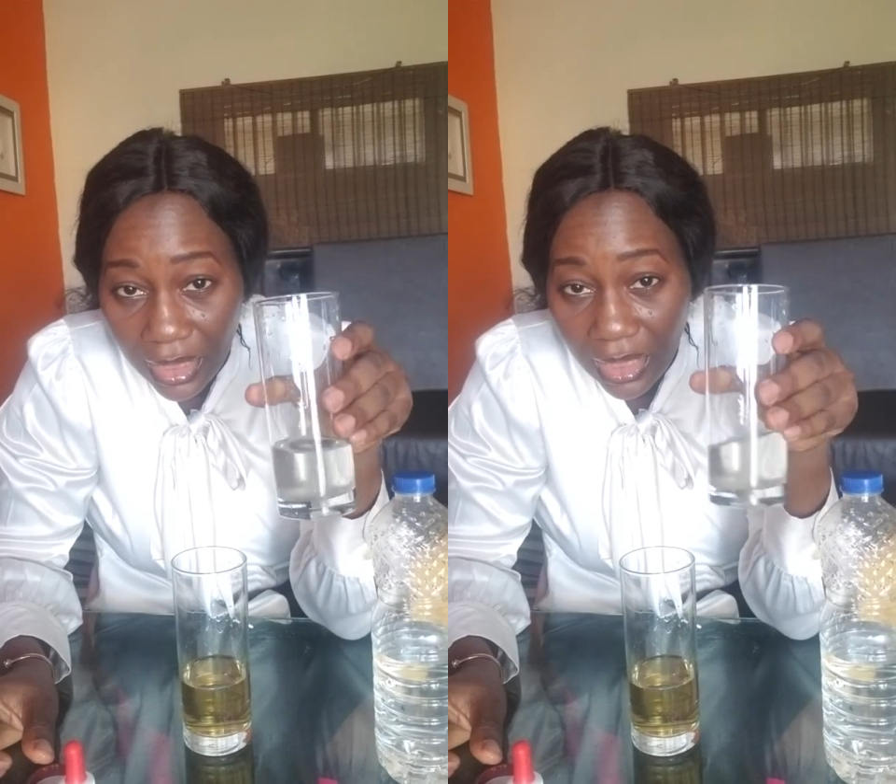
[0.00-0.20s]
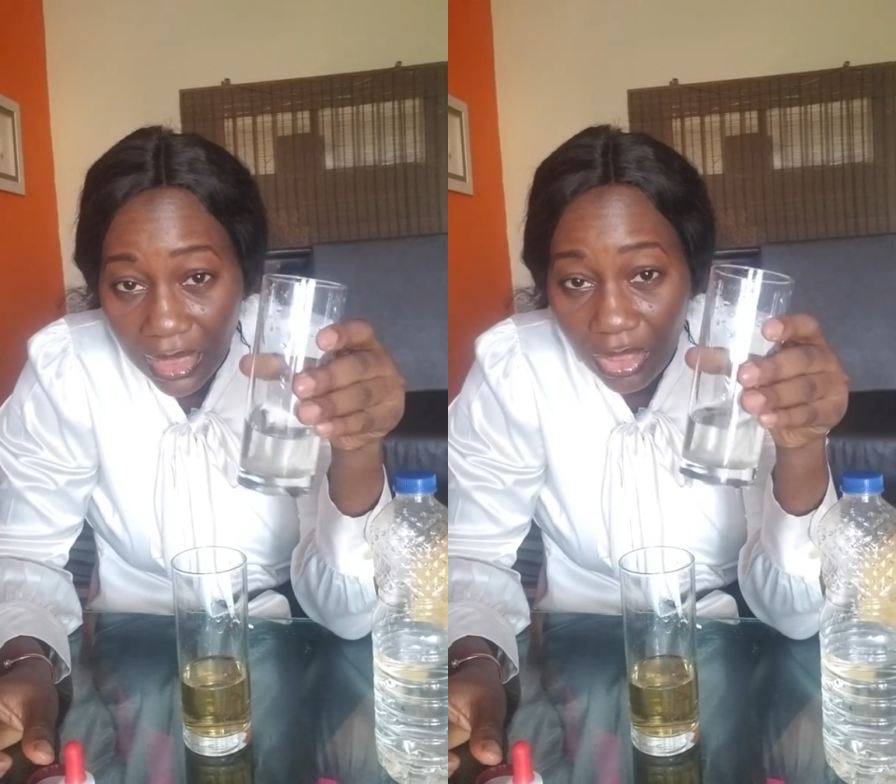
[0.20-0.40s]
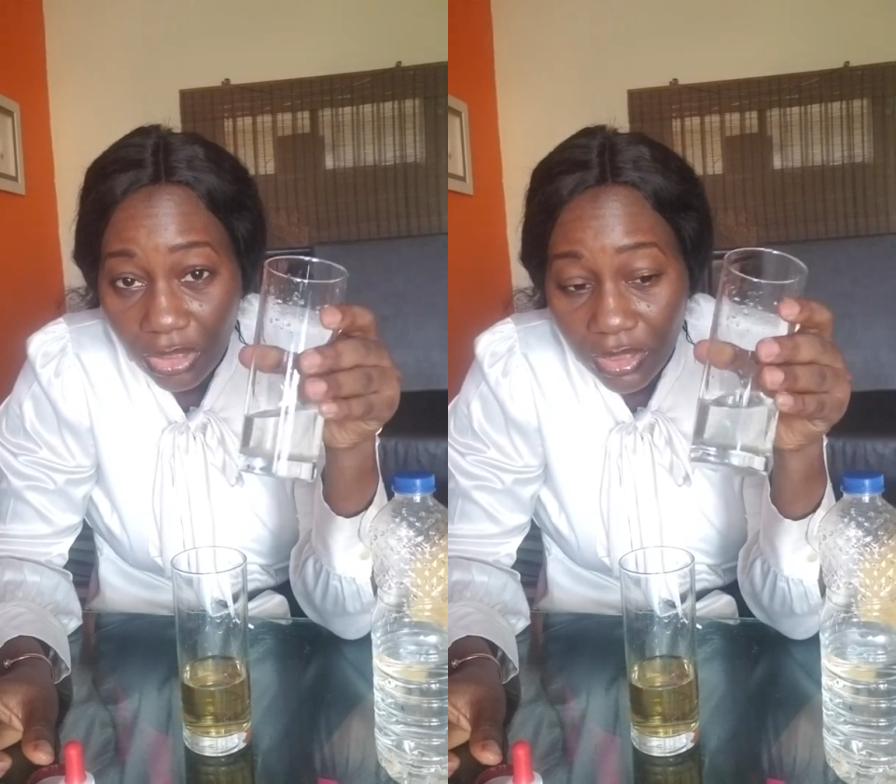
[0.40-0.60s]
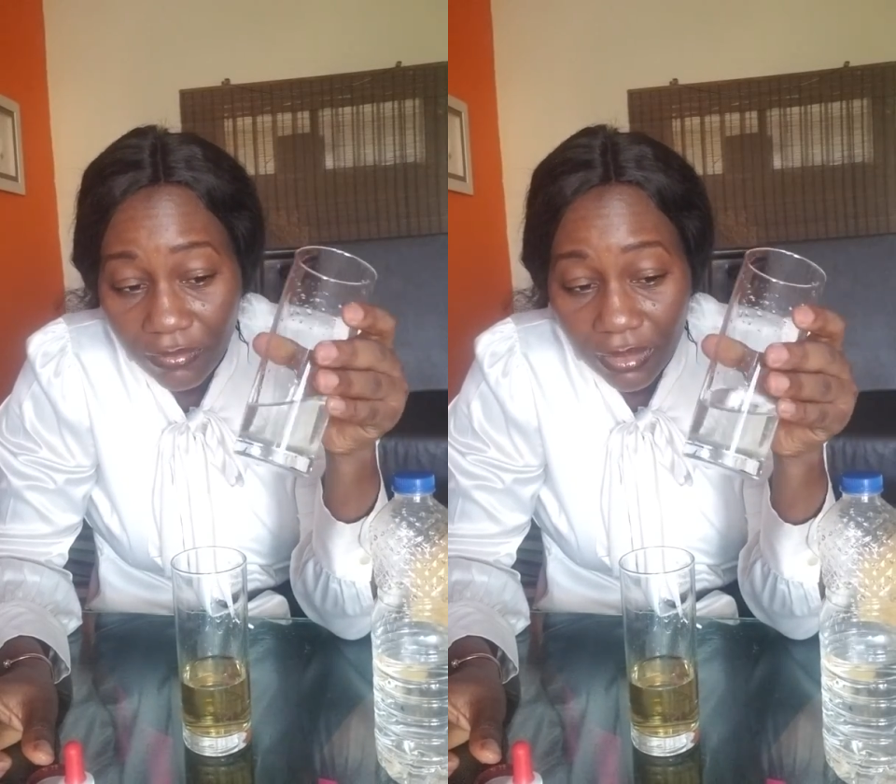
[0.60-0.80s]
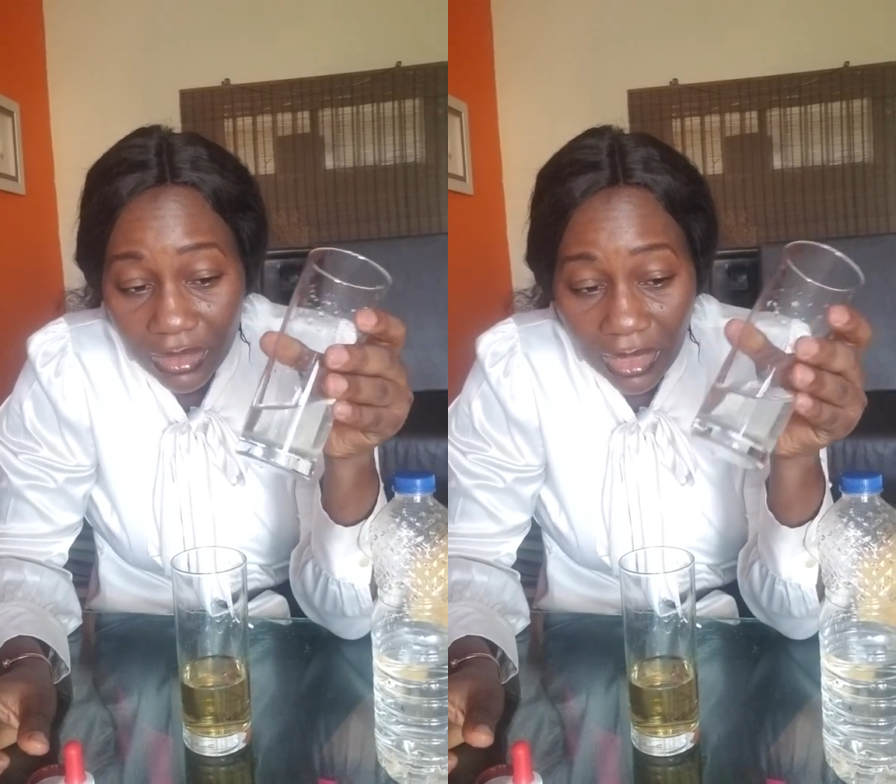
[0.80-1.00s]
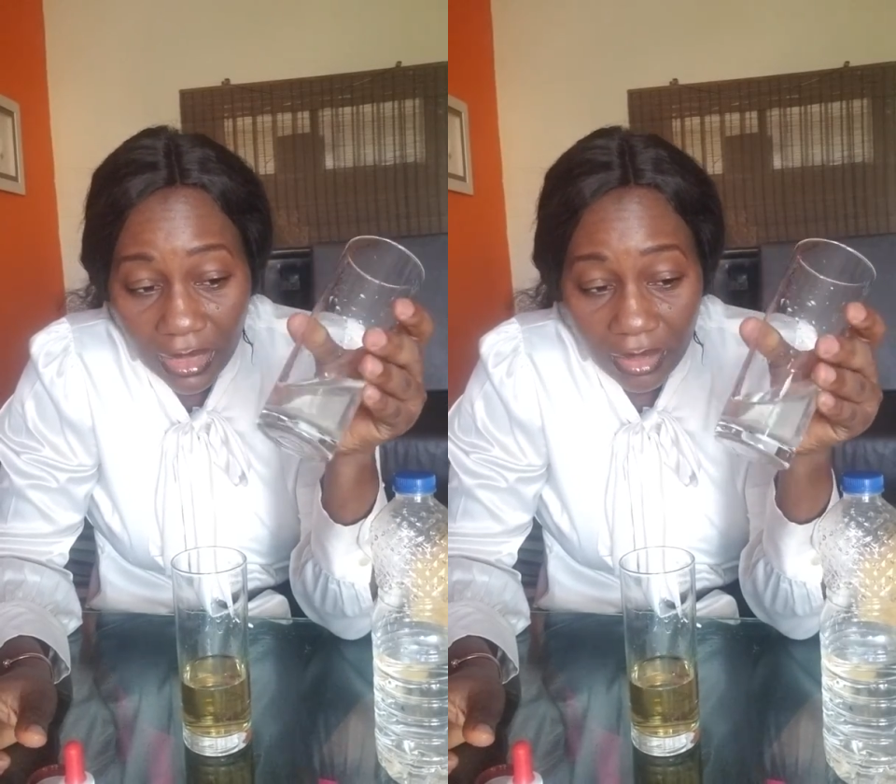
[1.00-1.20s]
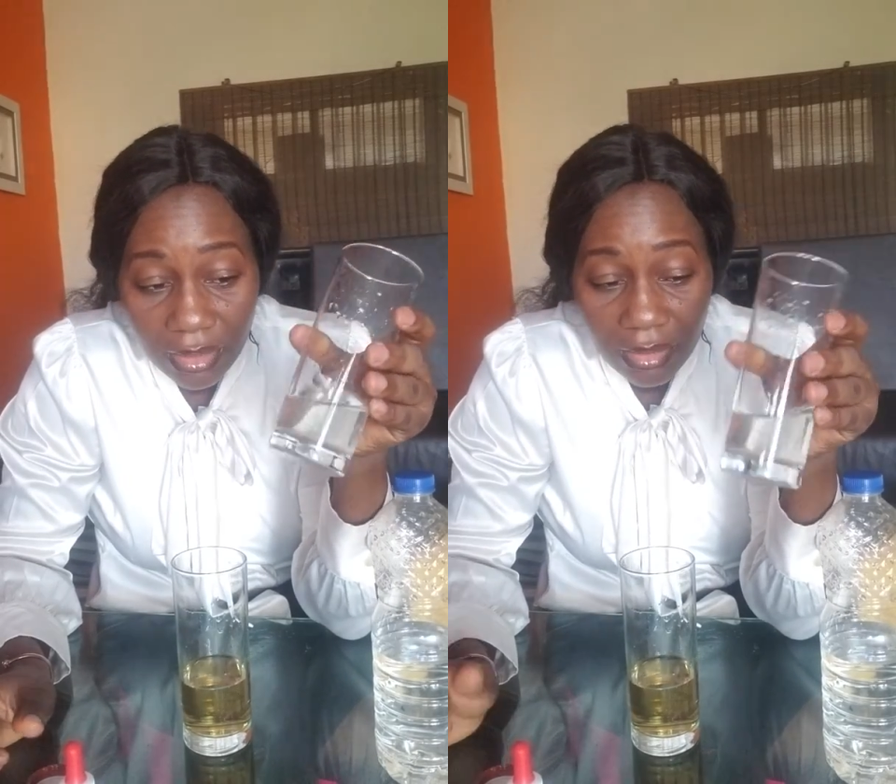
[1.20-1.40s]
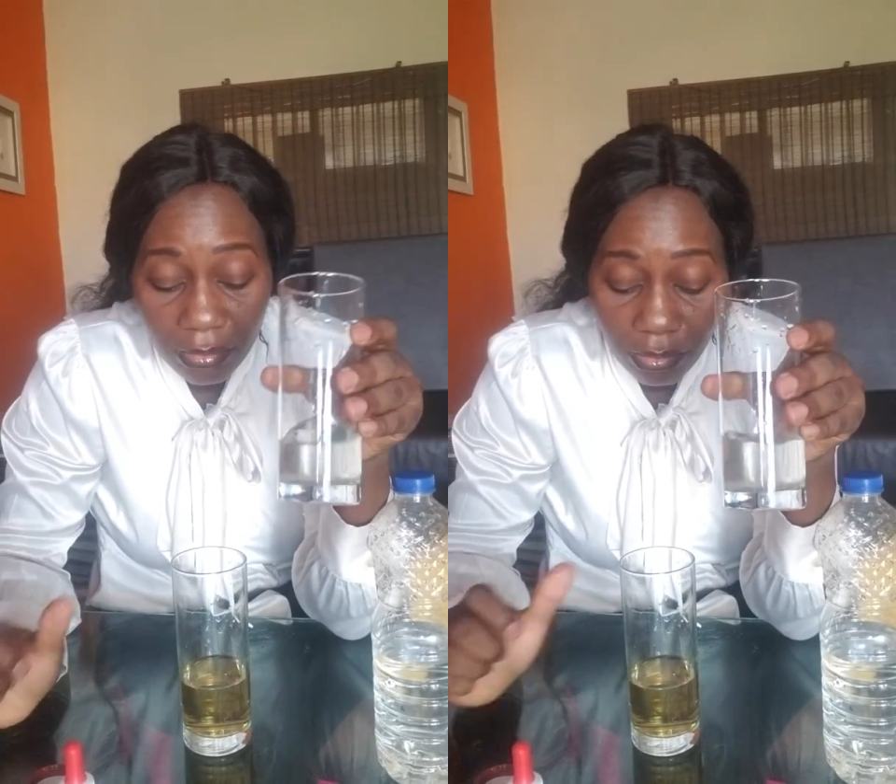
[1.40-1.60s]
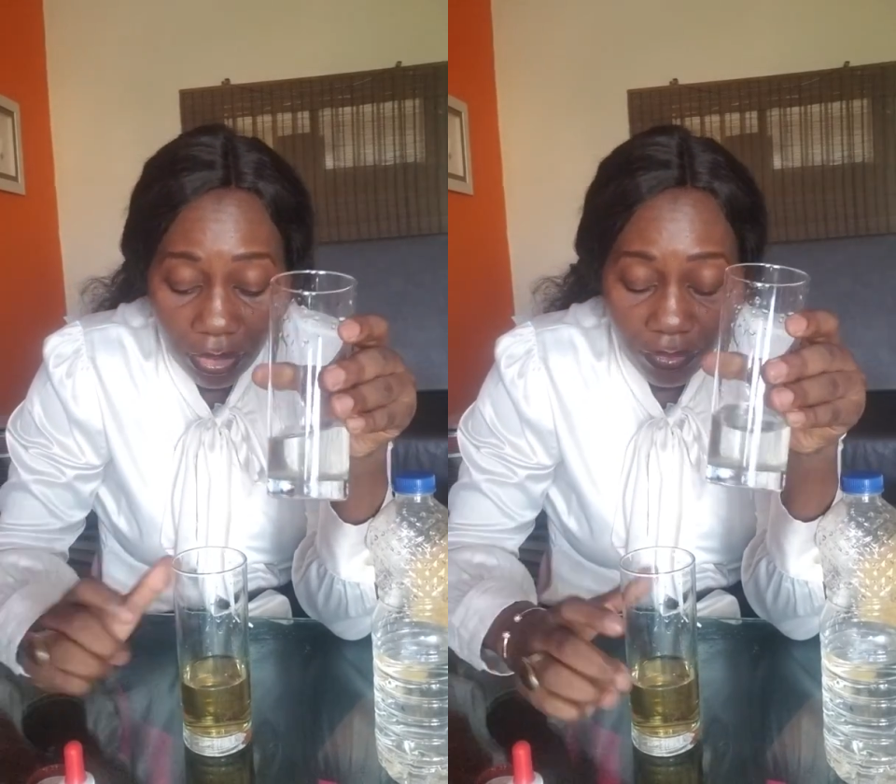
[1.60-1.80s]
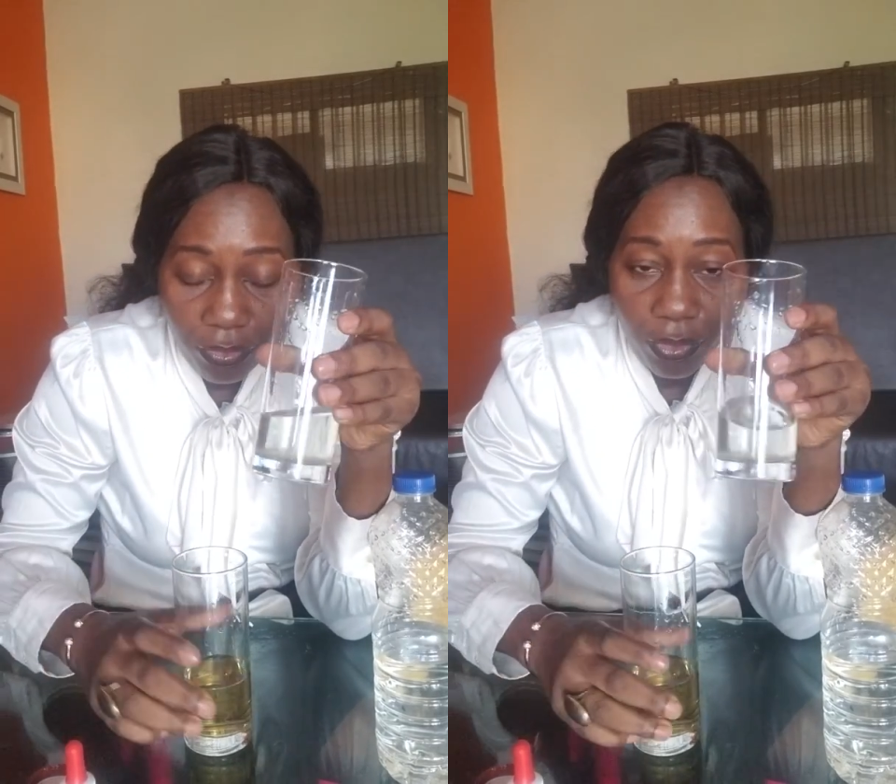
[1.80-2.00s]
in the course of the day
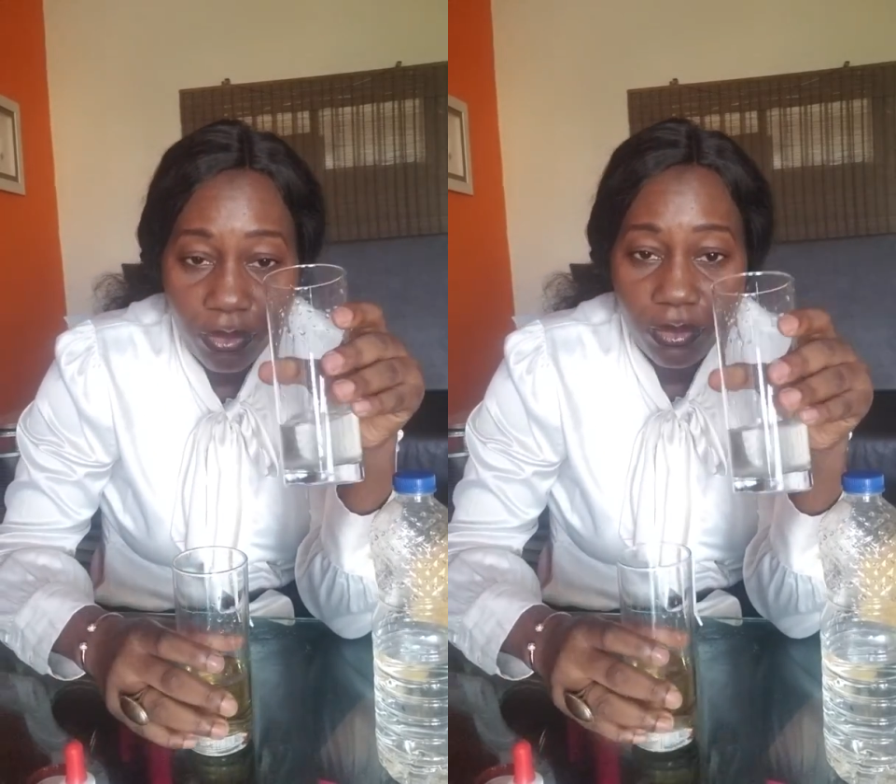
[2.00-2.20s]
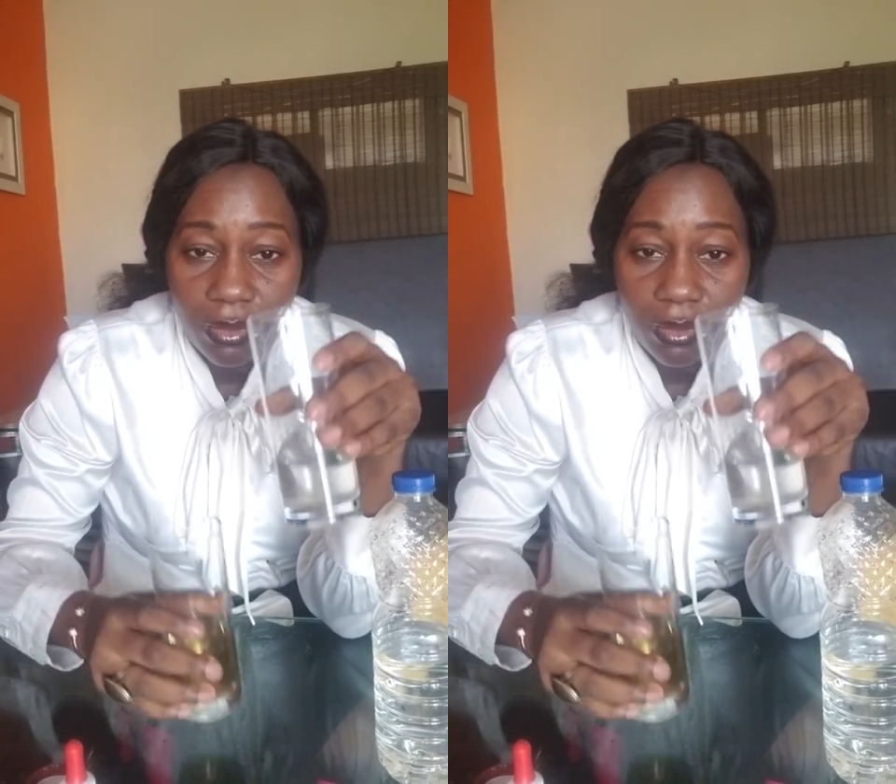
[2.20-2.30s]
before